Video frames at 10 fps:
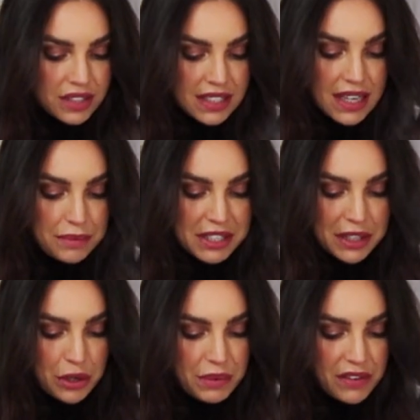Seems
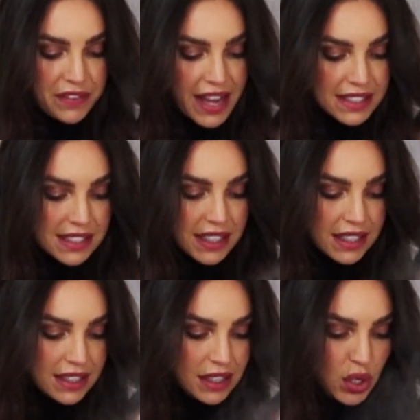a little bit
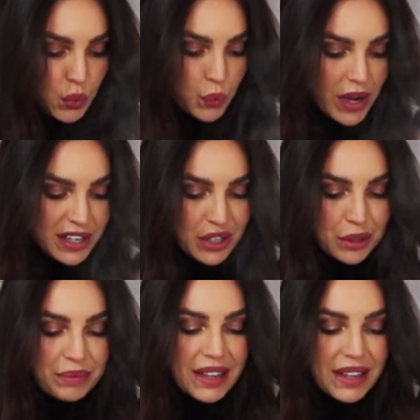fancy when you